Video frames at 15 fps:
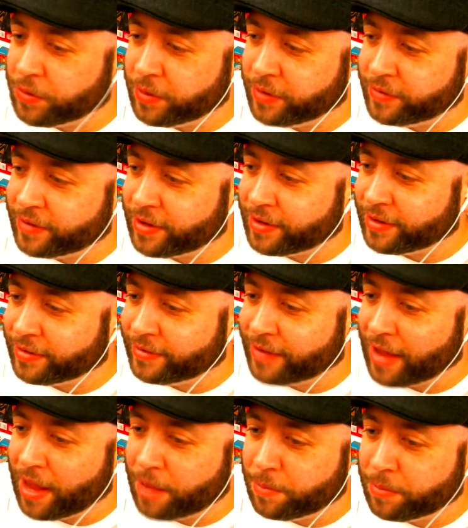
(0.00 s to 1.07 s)
He's at the
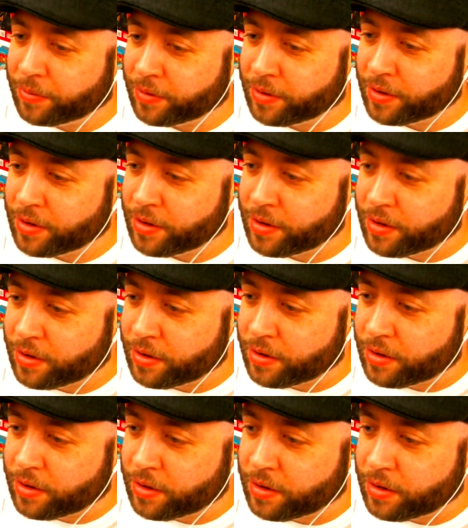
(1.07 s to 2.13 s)
top
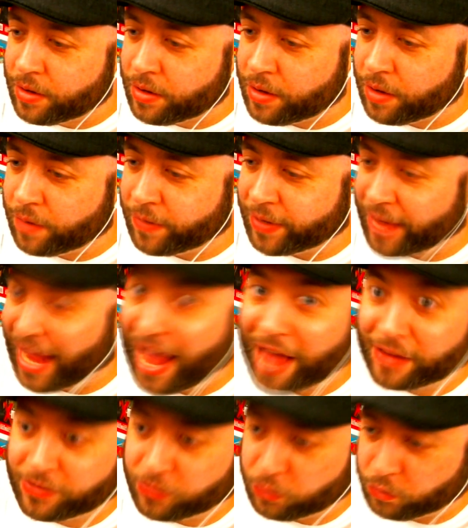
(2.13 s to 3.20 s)
of the
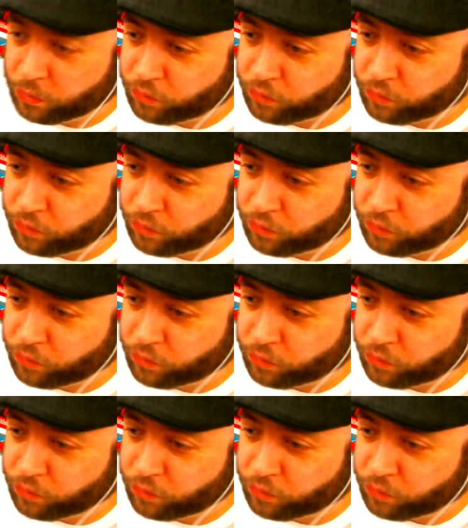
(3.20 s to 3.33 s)
castle.